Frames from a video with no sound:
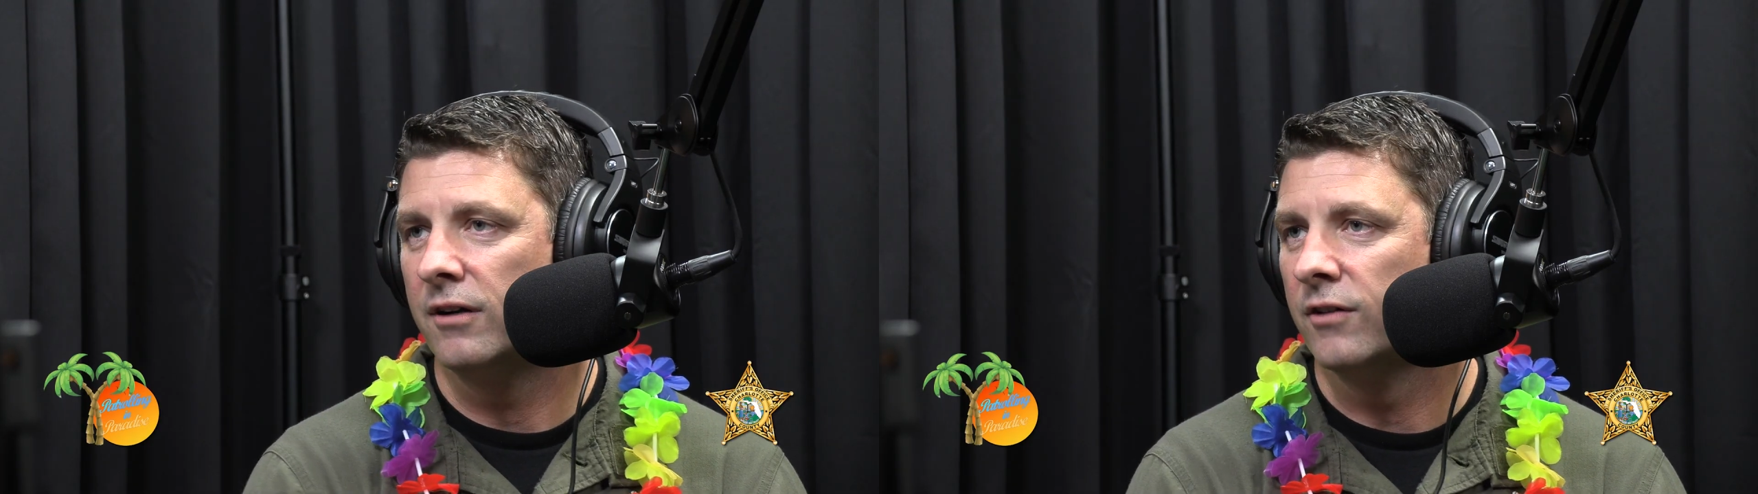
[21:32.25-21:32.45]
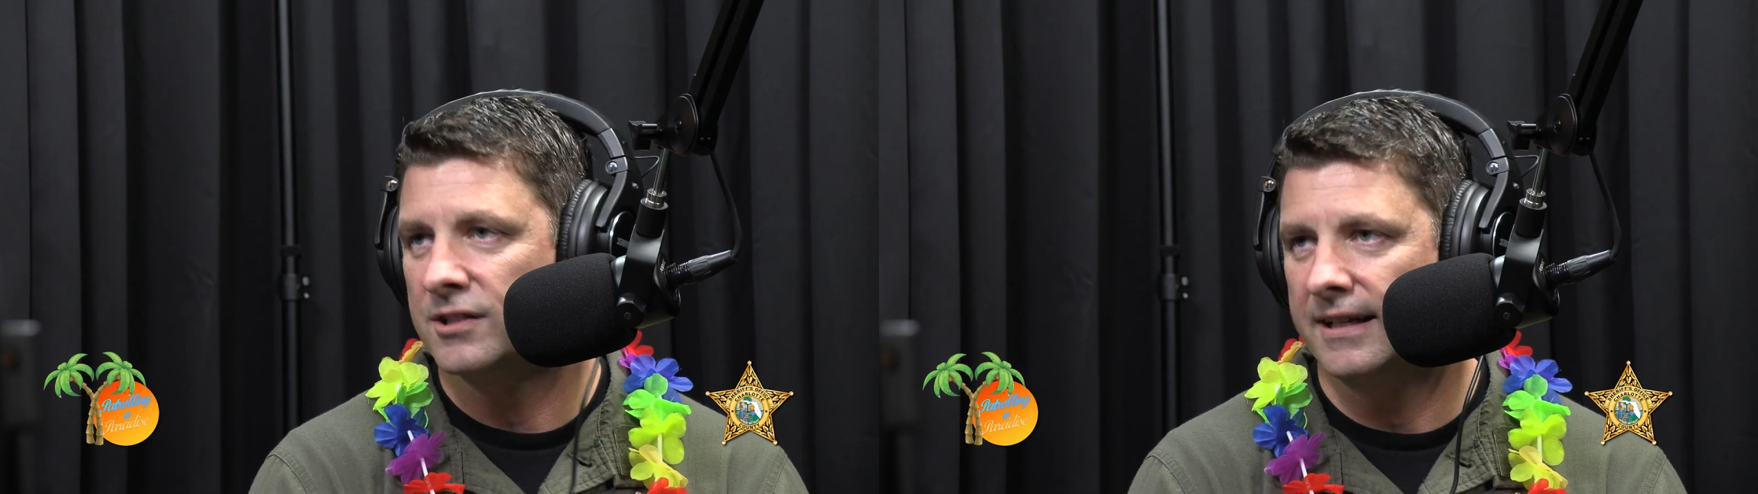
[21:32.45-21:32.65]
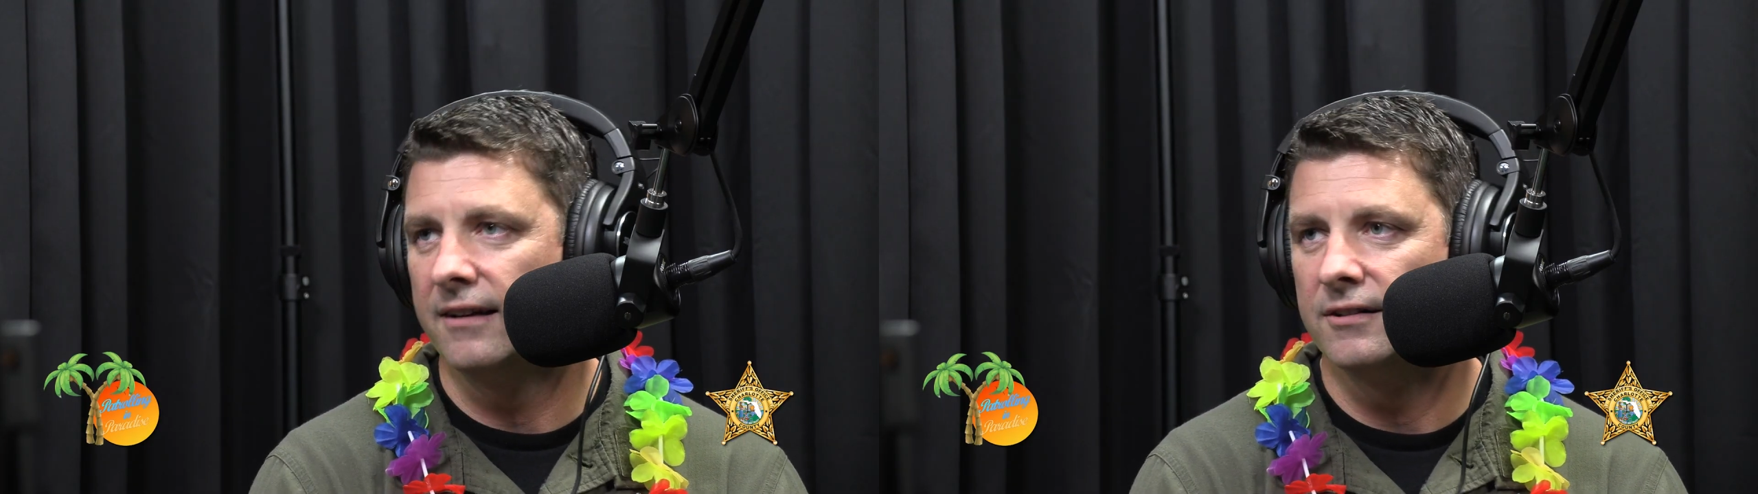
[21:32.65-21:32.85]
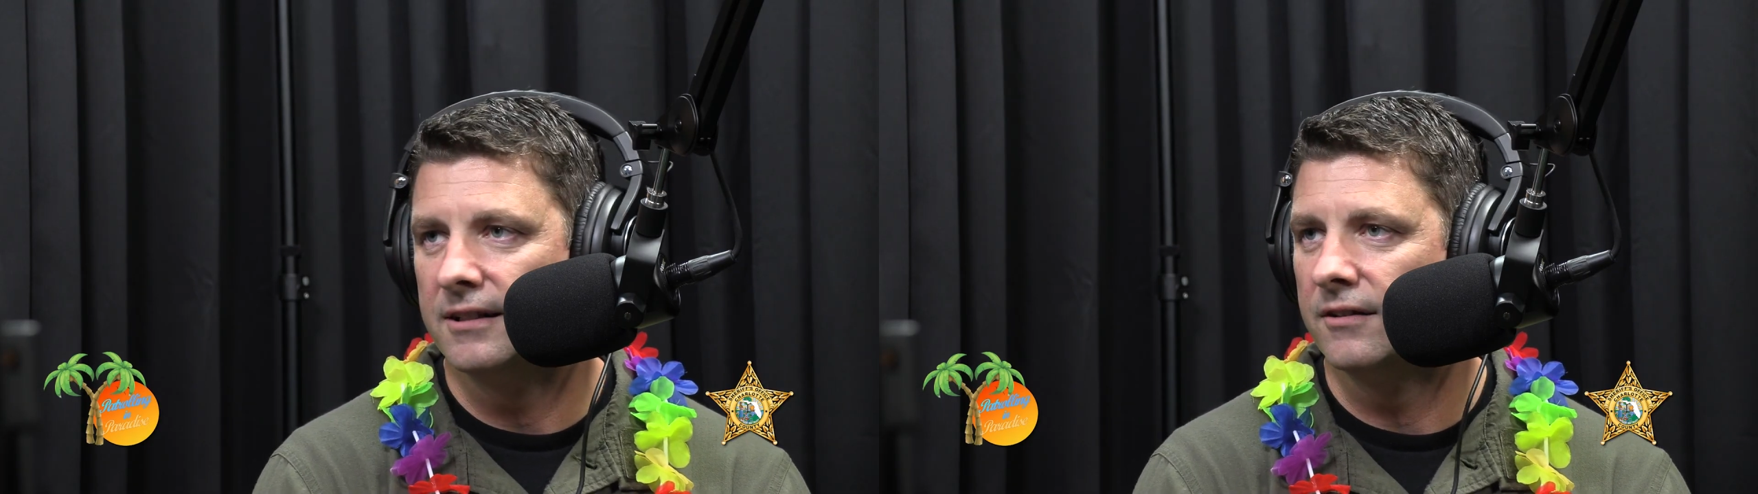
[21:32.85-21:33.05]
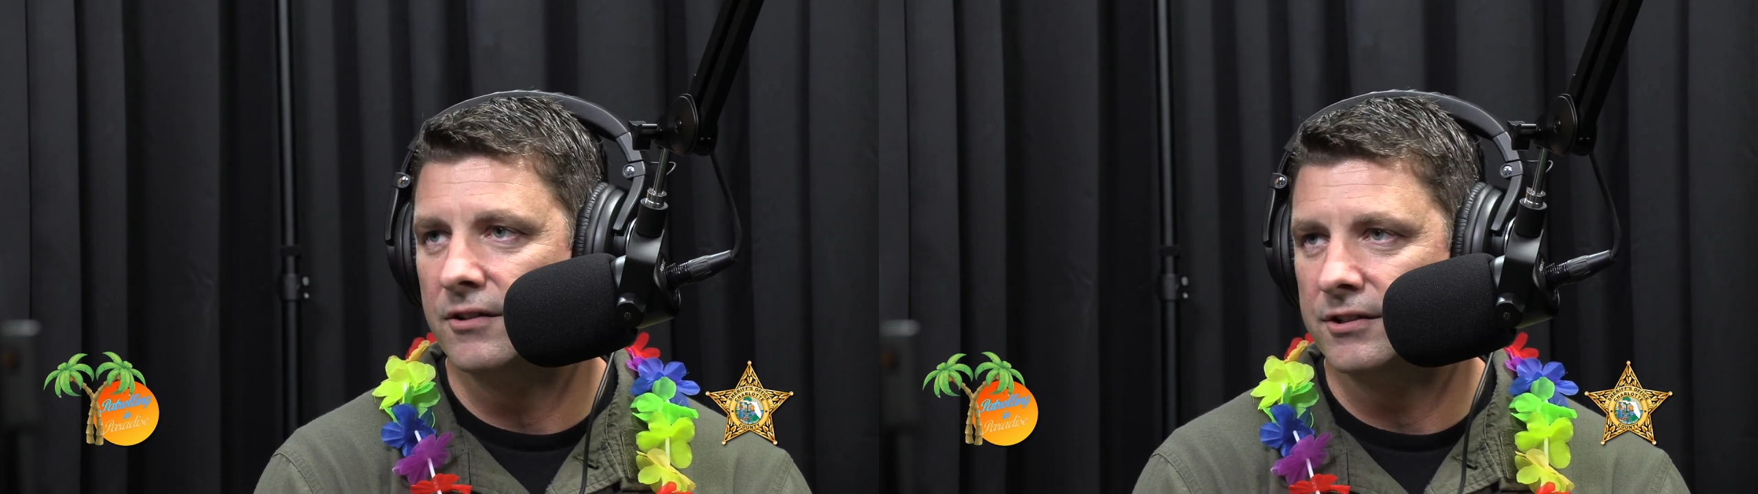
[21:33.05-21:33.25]
of our standards here
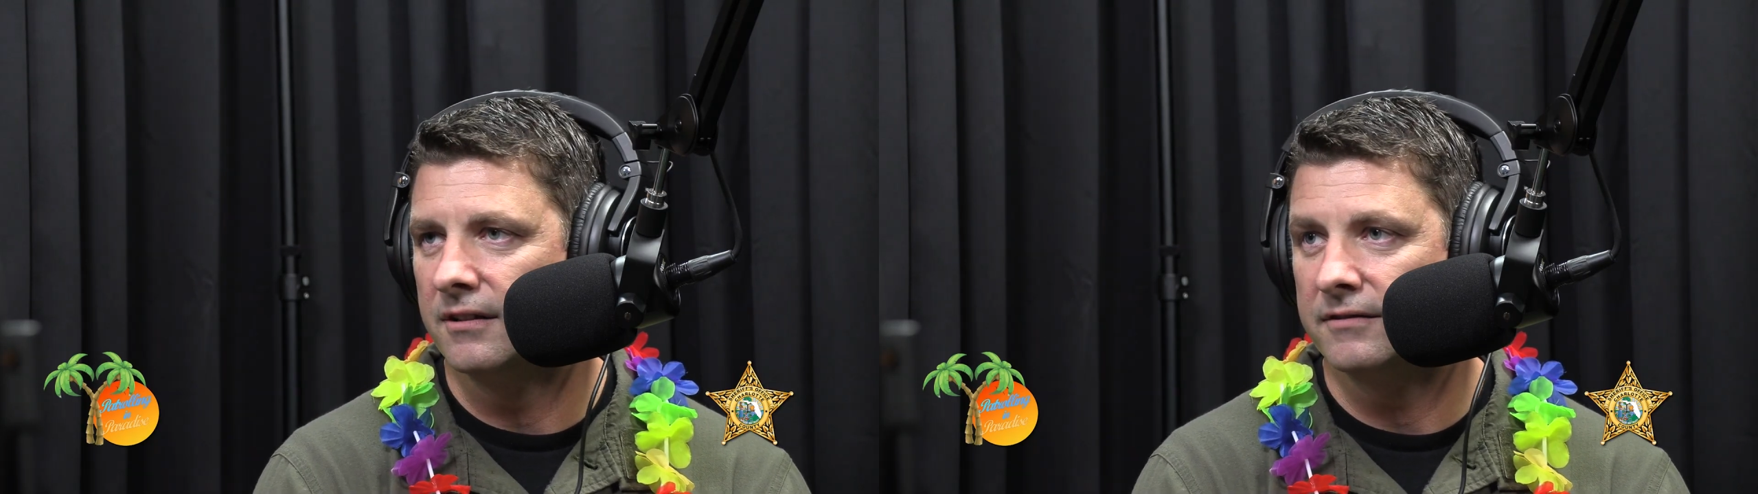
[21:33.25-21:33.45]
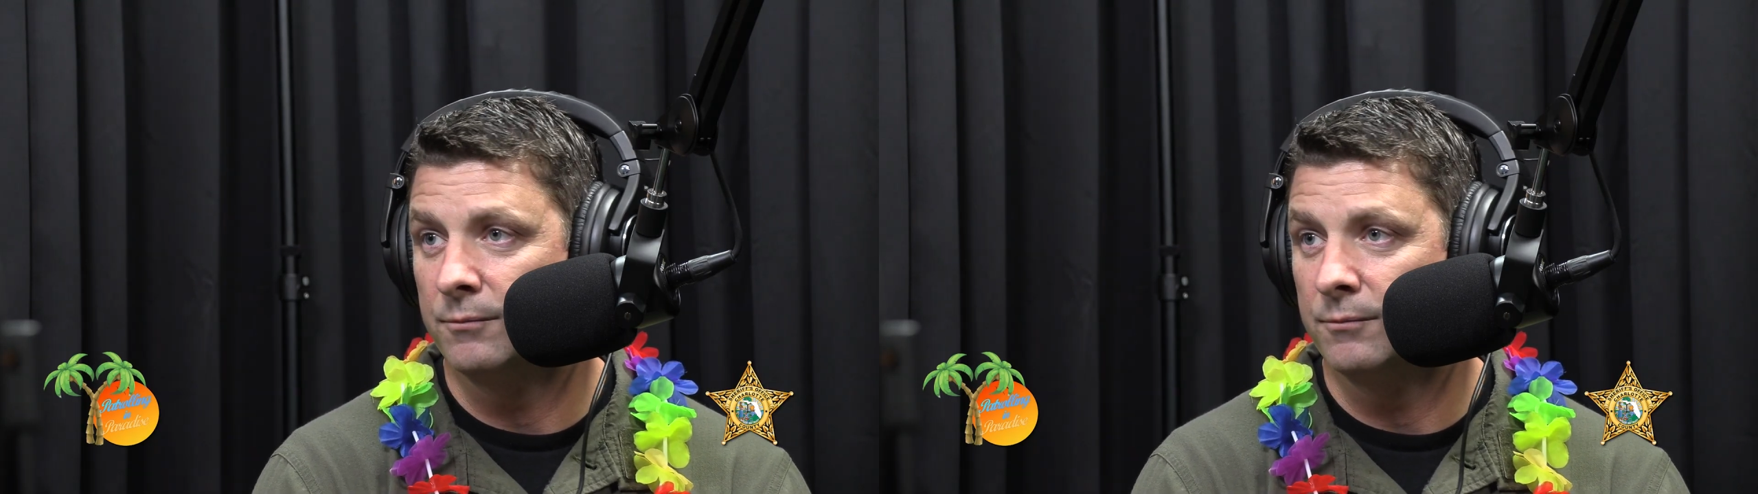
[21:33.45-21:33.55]
at the Sheriff.